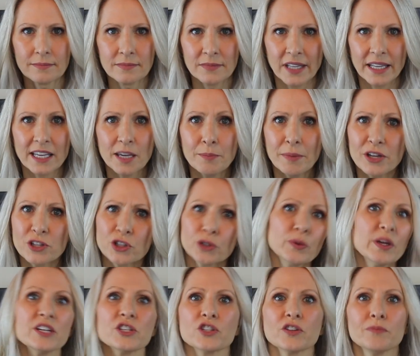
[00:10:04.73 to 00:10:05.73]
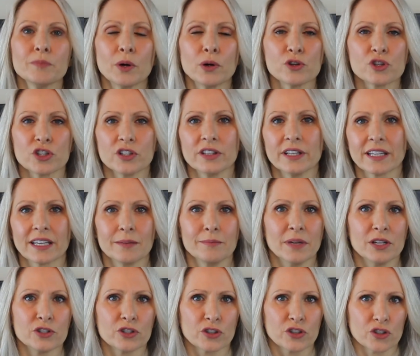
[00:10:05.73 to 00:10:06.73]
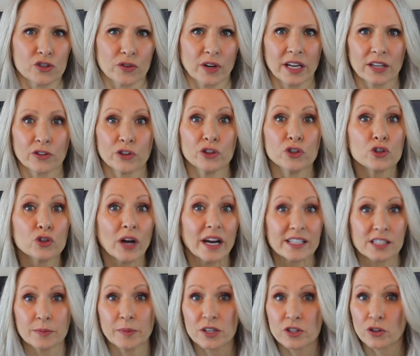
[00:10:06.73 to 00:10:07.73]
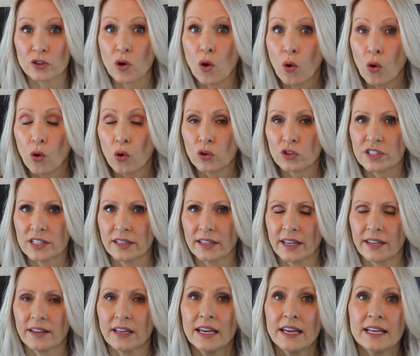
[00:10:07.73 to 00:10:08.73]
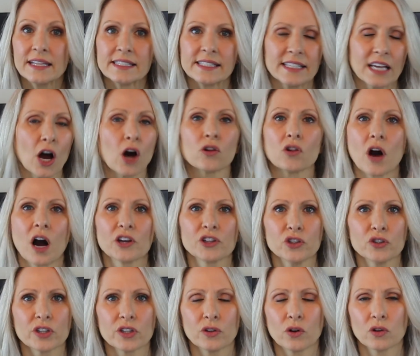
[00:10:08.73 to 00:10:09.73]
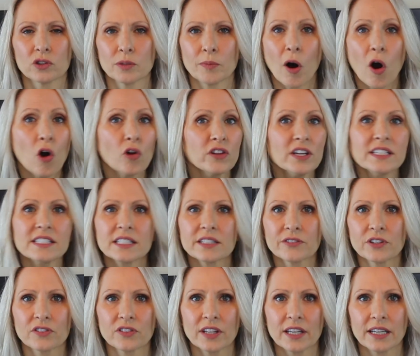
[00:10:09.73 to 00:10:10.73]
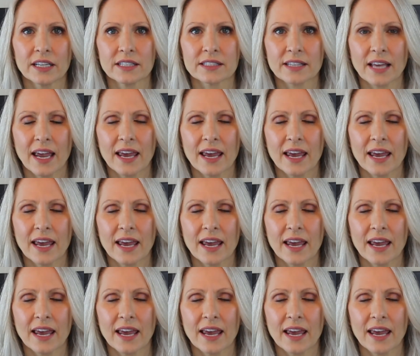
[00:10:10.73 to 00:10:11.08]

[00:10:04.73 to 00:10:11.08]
They can measure range of motion, they can measure strength, or you do isometric holds and they see how long you can hold them, all these different things.